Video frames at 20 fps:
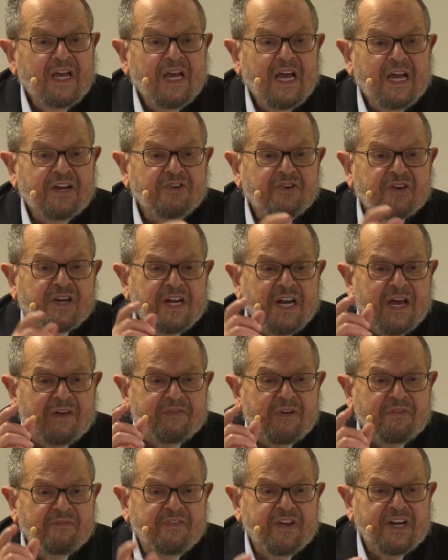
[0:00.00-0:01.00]
And you can have
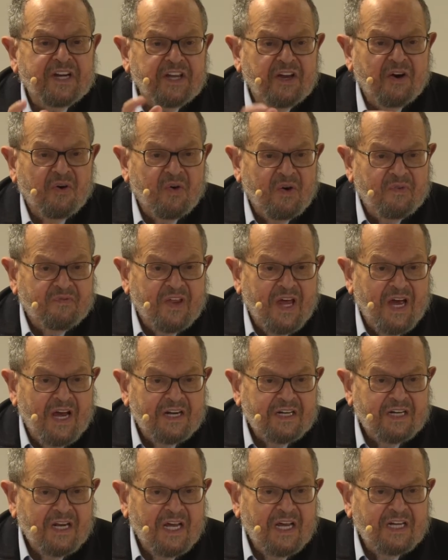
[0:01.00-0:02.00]
a video of that
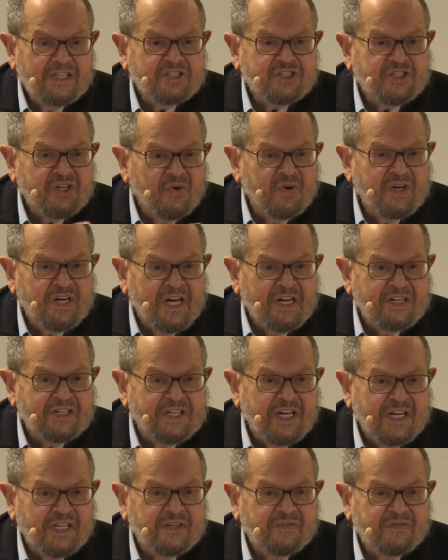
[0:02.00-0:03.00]
and show it on
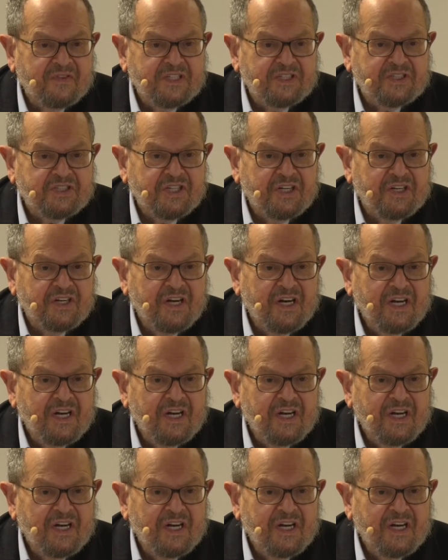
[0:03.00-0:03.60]
television,